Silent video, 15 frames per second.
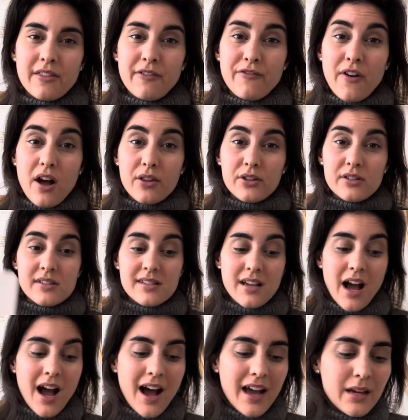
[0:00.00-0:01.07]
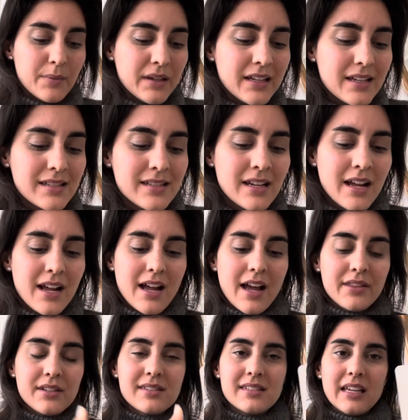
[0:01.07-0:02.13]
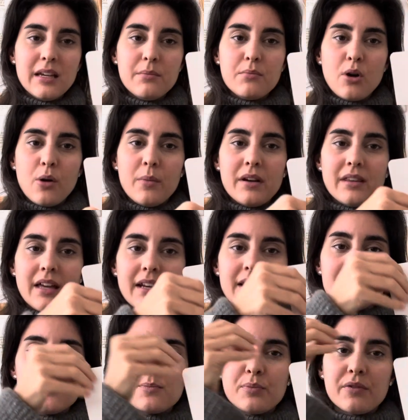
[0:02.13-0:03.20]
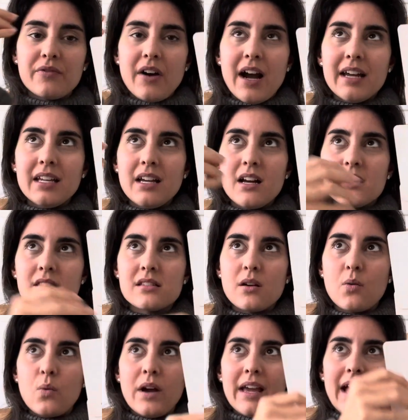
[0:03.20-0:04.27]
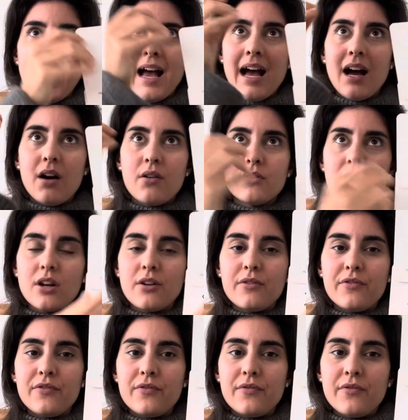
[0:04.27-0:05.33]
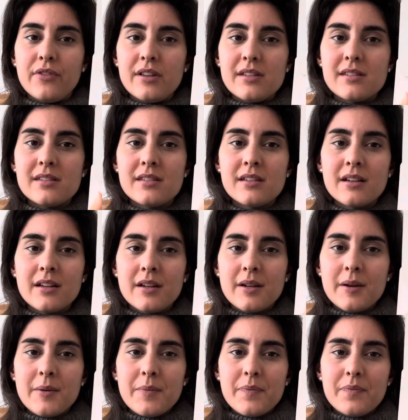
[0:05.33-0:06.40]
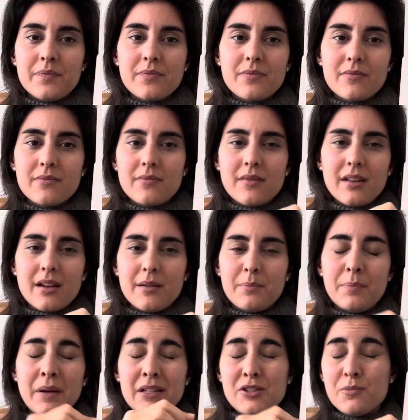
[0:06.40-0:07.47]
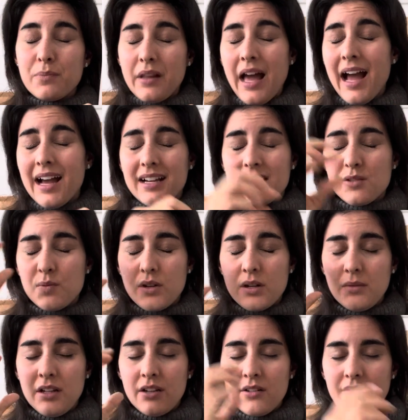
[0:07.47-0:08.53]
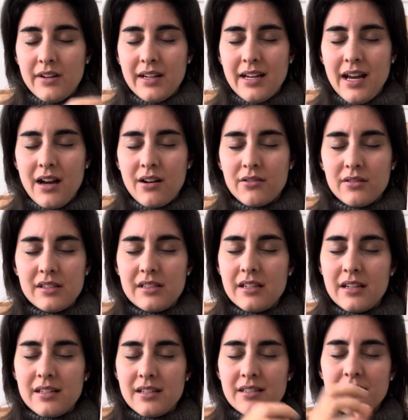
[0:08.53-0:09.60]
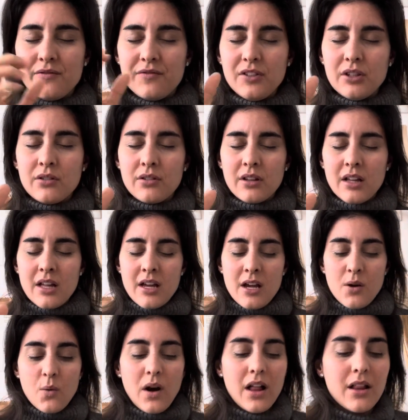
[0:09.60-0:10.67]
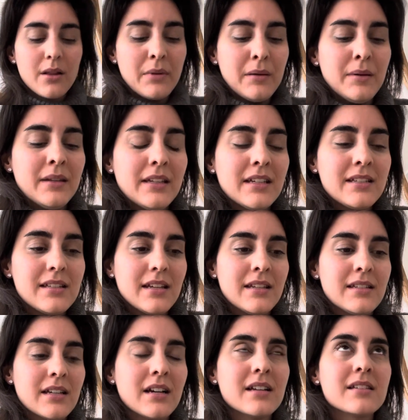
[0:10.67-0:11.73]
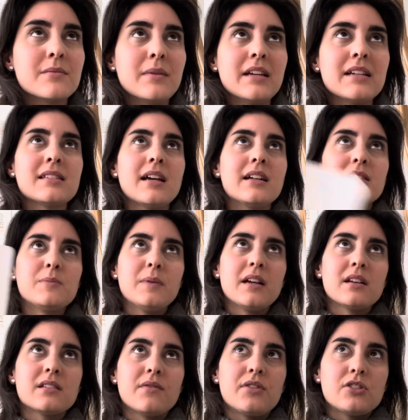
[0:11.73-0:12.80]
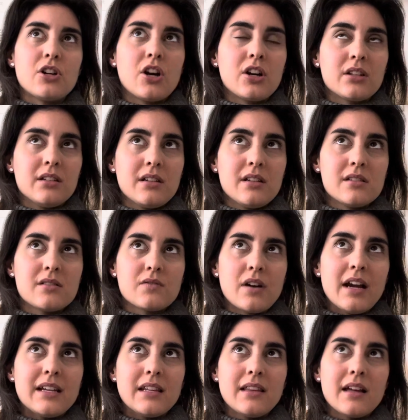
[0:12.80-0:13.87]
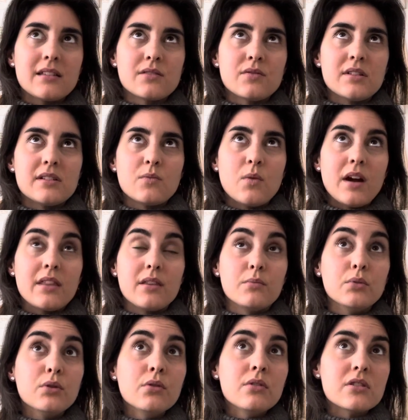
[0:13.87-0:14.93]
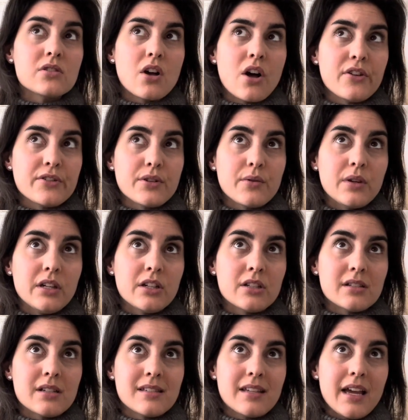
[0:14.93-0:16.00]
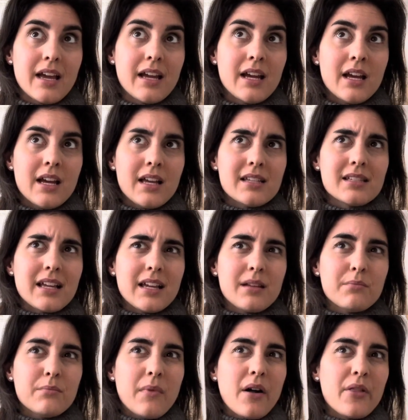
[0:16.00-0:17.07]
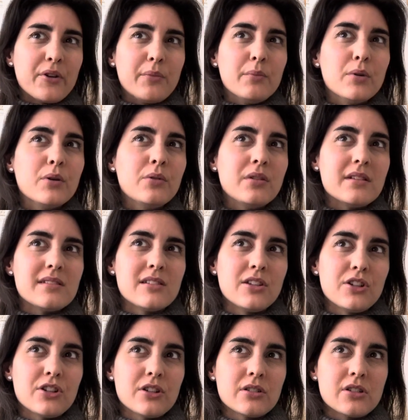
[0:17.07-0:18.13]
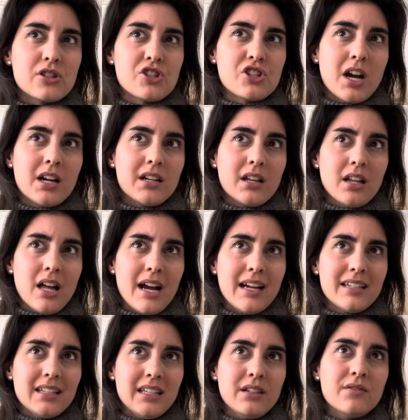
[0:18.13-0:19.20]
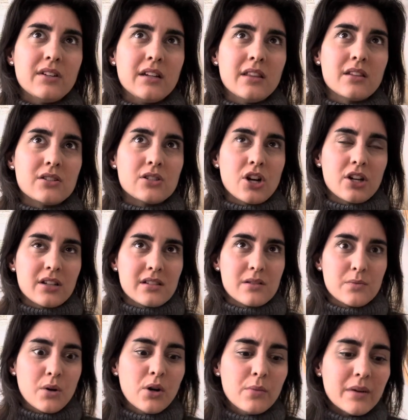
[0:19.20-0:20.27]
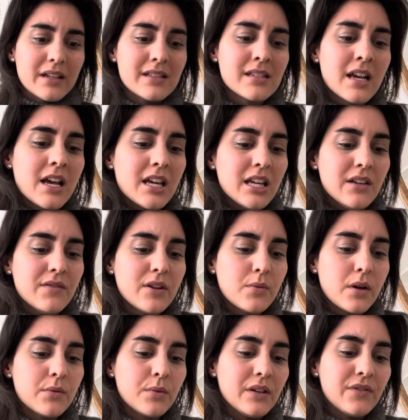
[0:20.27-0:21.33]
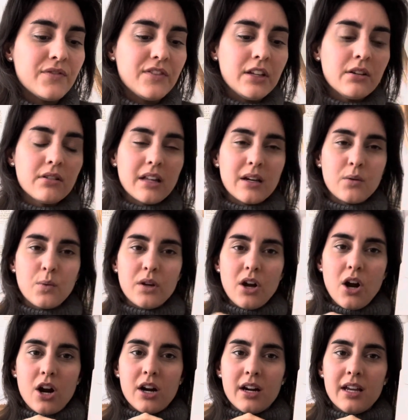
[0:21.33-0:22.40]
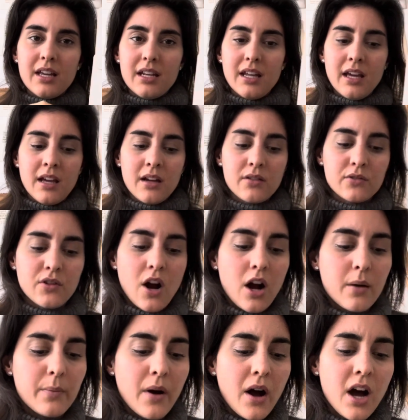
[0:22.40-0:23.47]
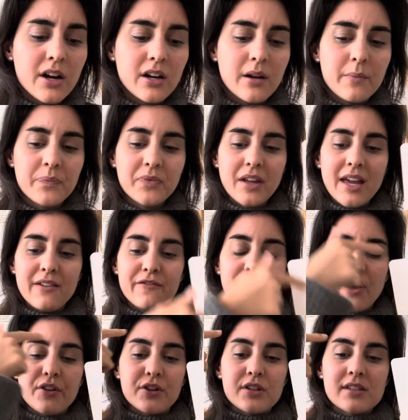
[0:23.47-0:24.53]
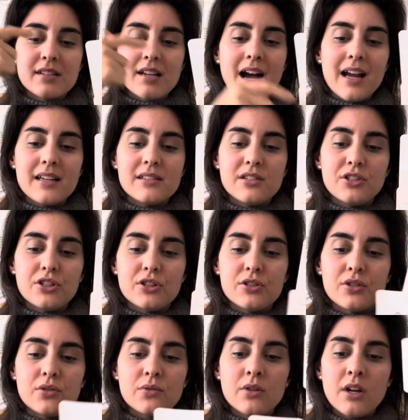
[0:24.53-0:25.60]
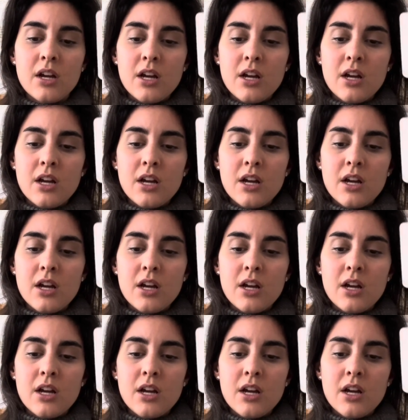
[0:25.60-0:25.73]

the Father Sky, because at the same moment that it's providing us a way out of this pitch black, is what I'm hearing right now. It doesn't feel, well, maybe it does make sense because of the darkness, right? And that's the reason why the moon is also here to say, it's like Mother Moon is here to shine a light even in the darkest moments, even when we feel like we are hitting rock bottom. And Father Sky is here to,